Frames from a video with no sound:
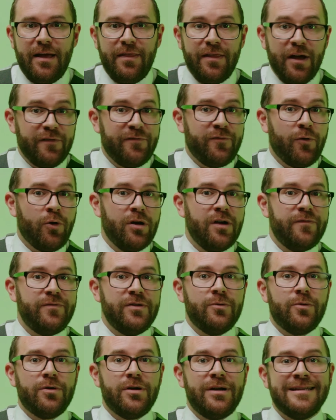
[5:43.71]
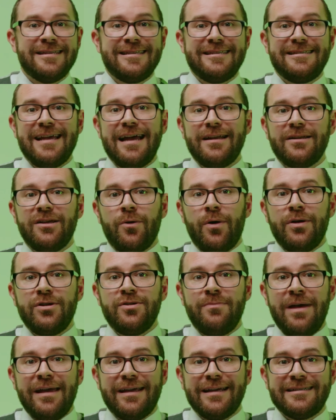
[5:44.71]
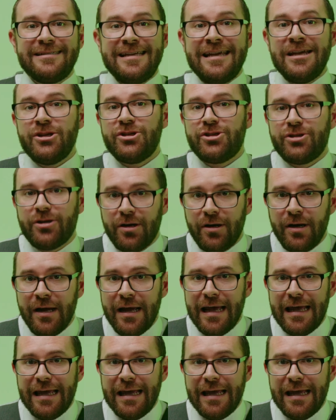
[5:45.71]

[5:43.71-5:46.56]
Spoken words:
Therefore, if you were instead going to make a tincture,